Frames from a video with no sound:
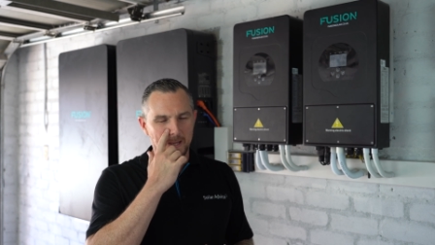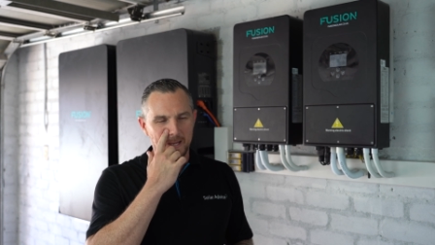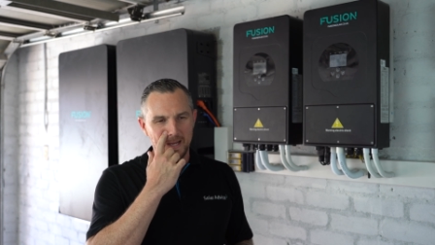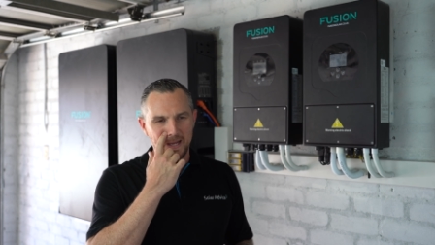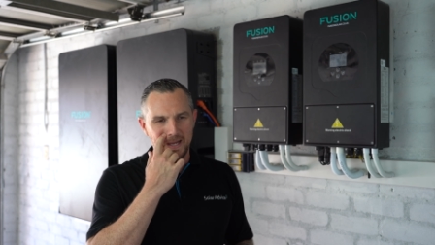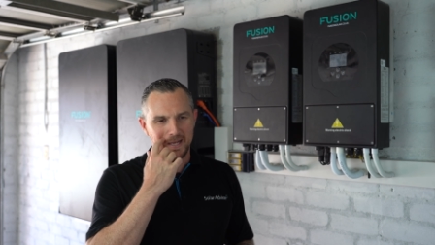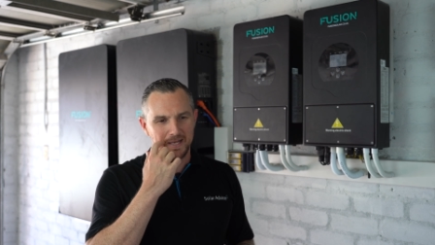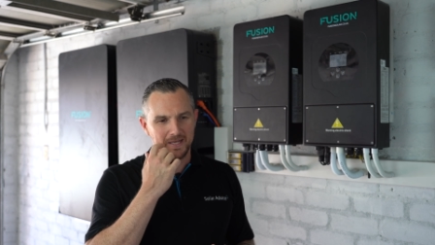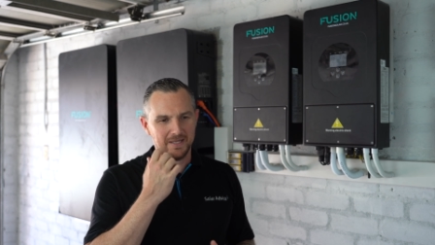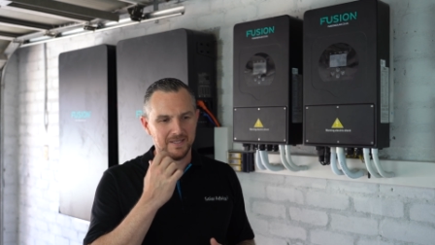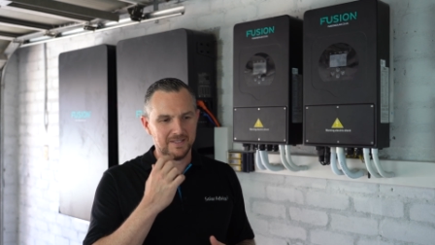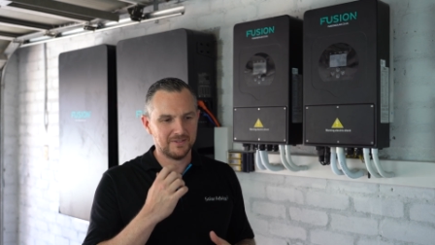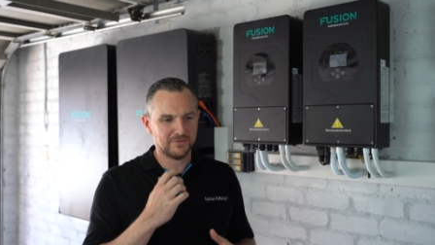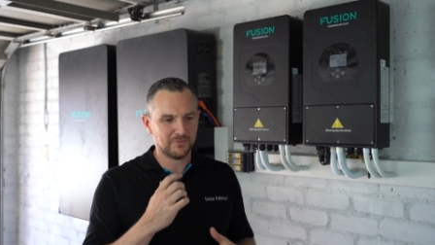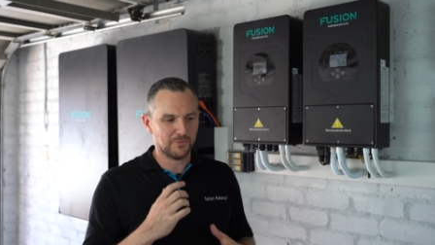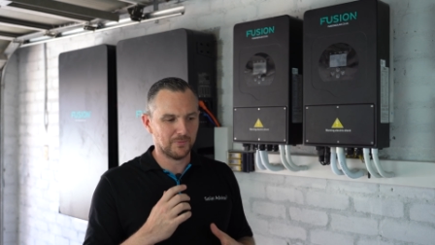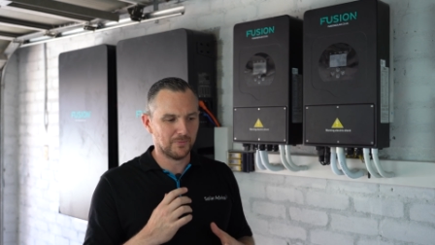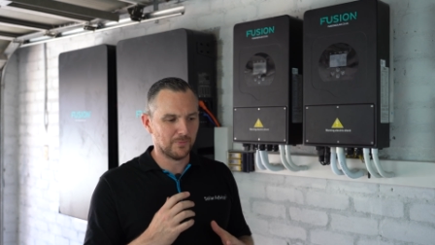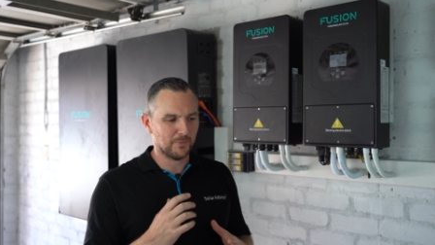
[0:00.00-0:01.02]

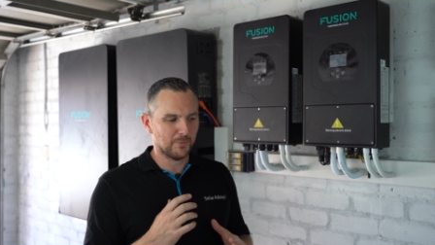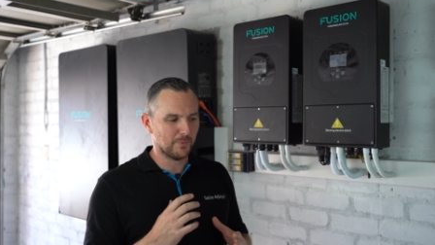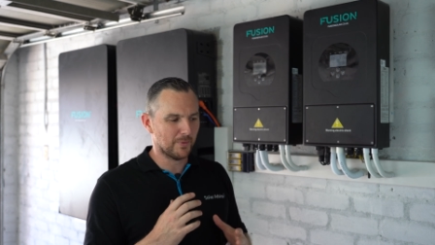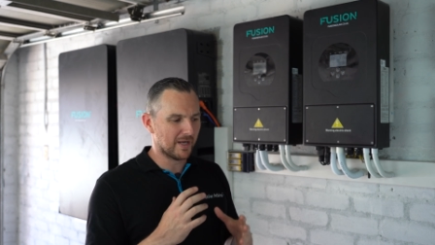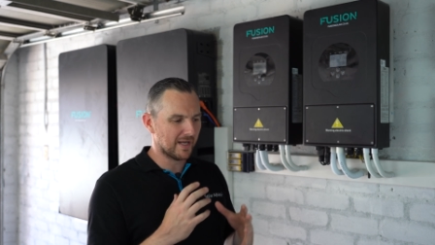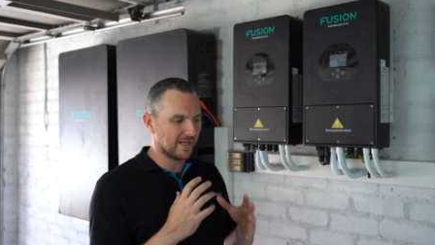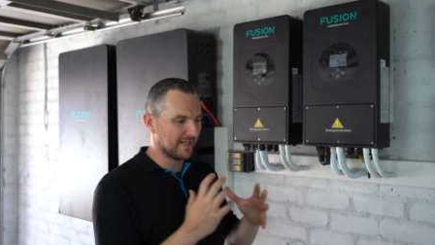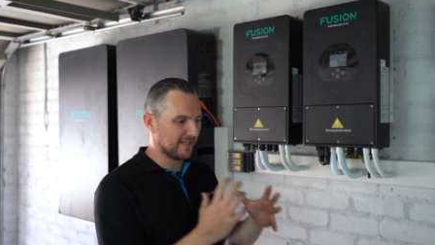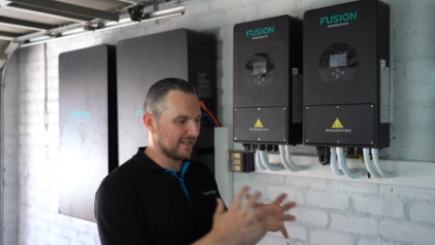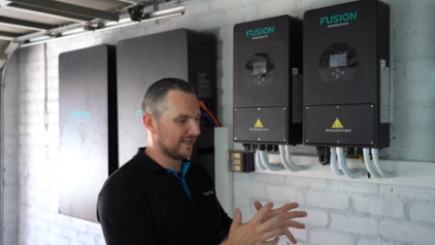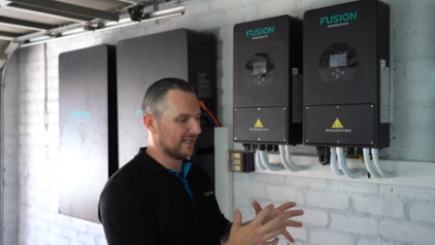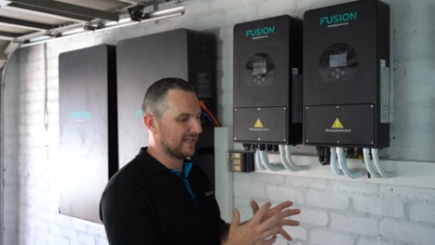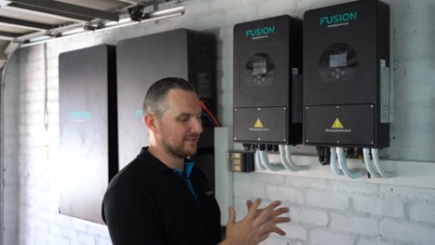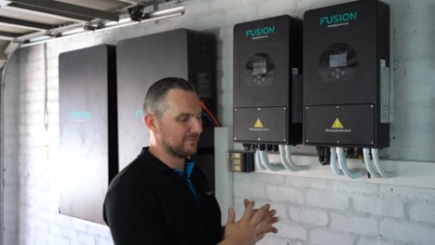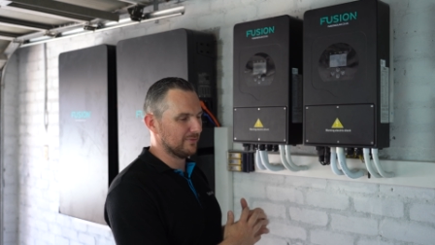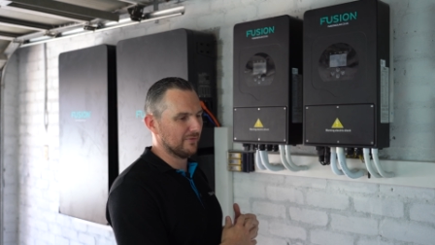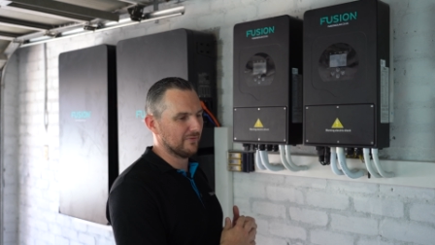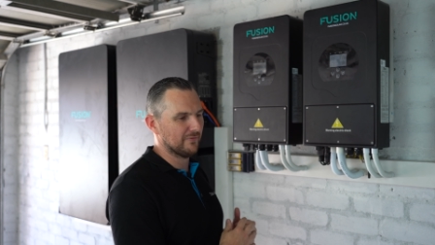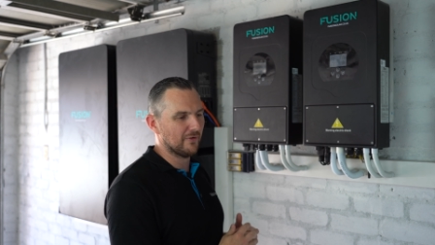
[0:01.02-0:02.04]
and why I had
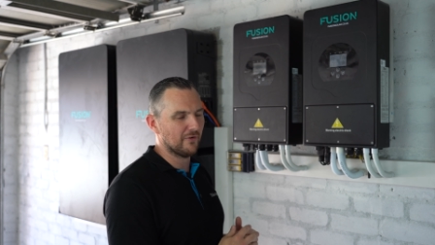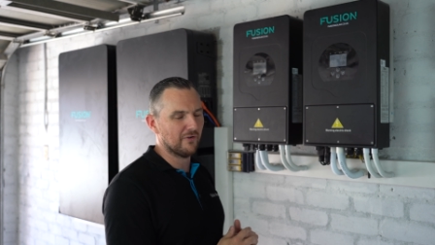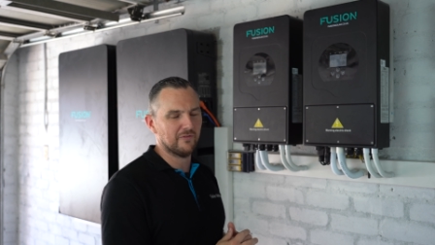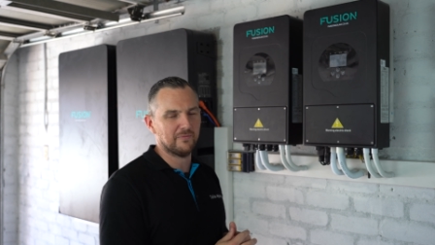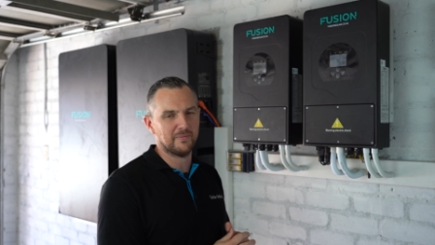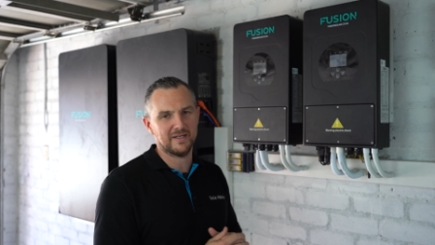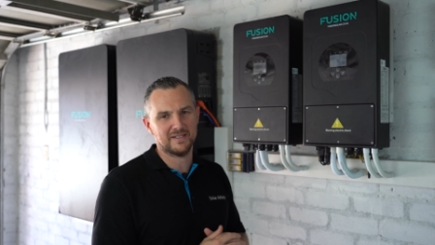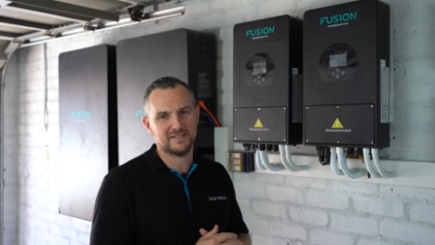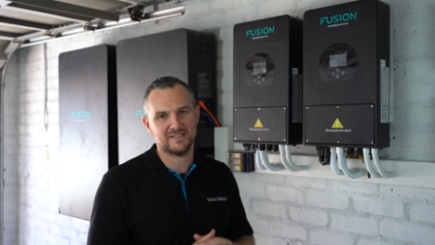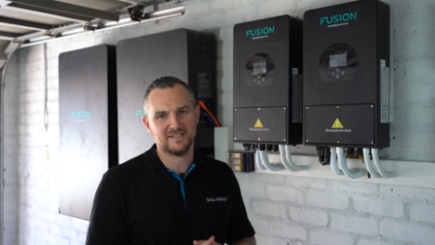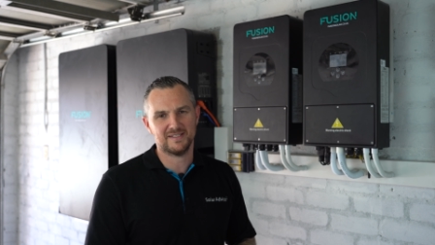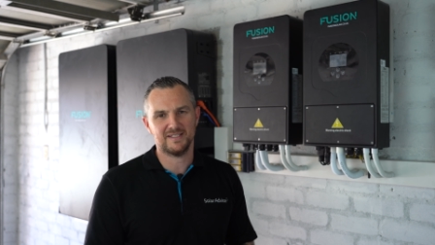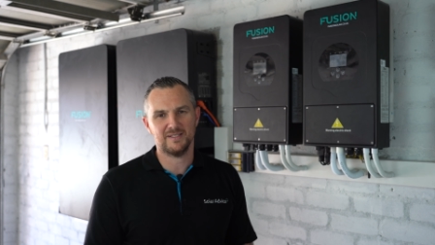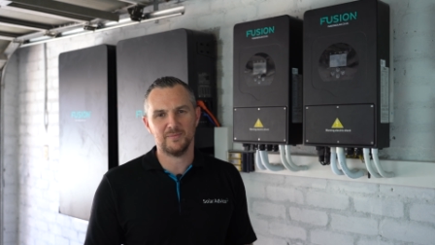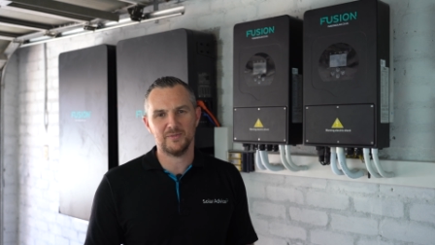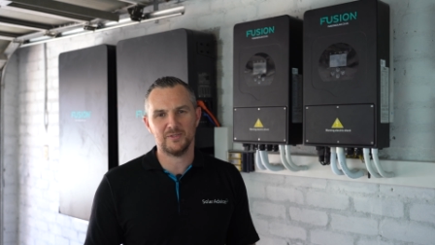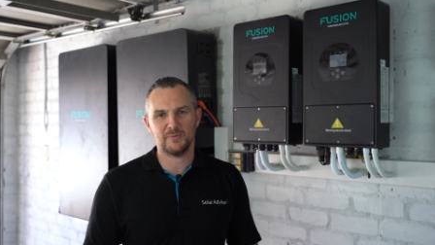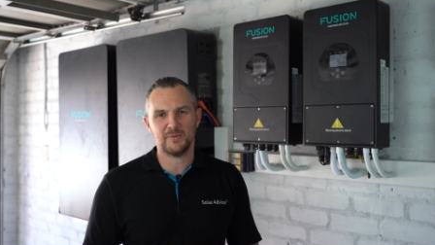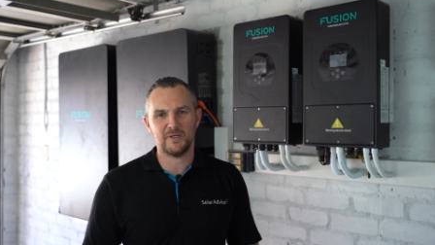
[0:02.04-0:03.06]
to evolve my
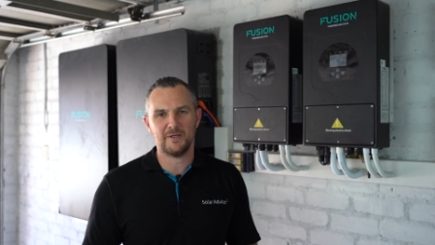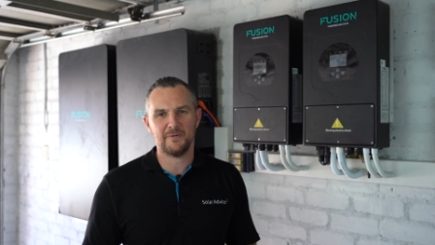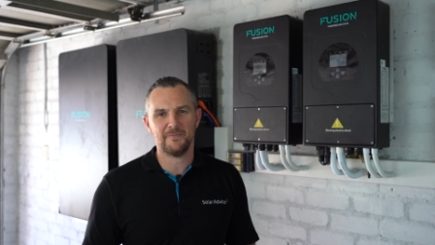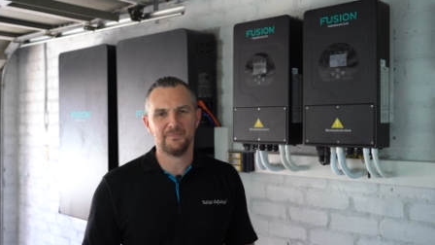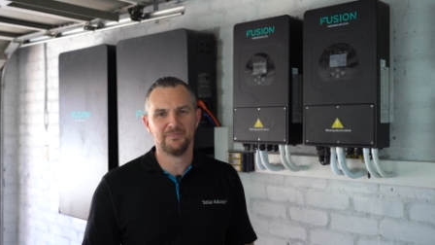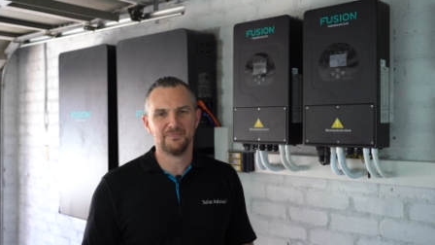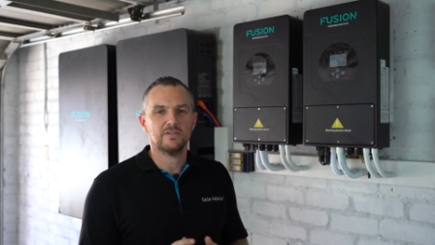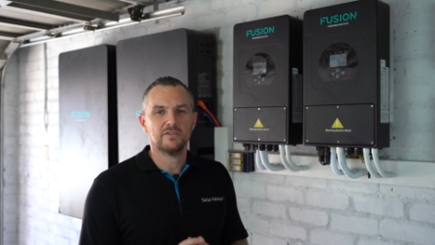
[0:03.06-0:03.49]
system as well.